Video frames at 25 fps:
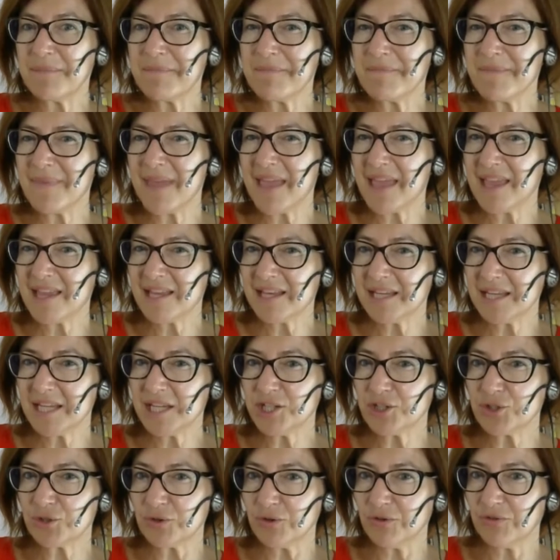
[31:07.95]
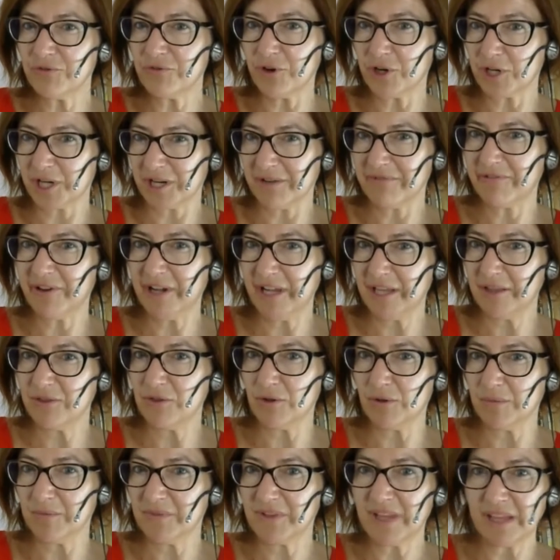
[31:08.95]
main issue for
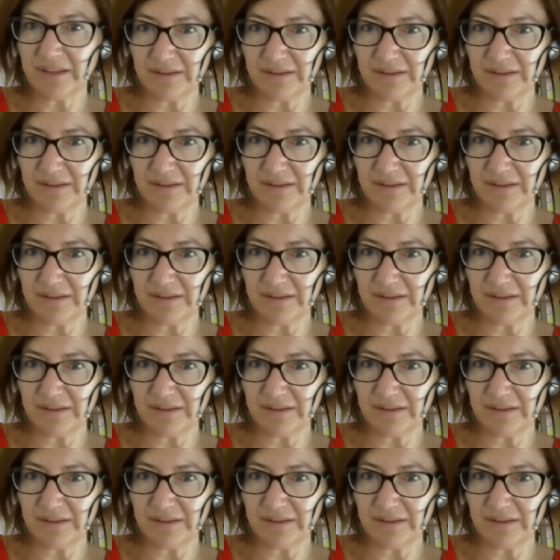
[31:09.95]
referendums.